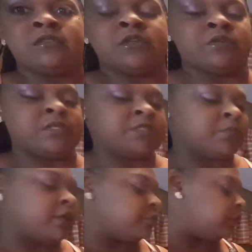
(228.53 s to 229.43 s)
So it
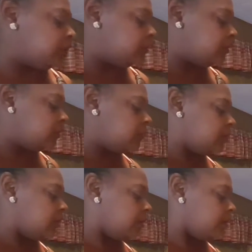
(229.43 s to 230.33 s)
smelled real
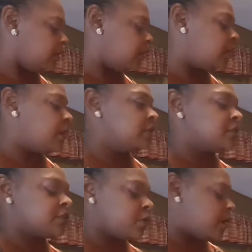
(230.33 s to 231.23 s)
good.
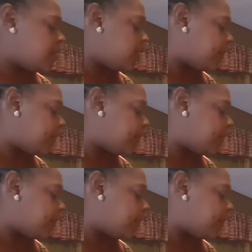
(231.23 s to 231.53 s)
So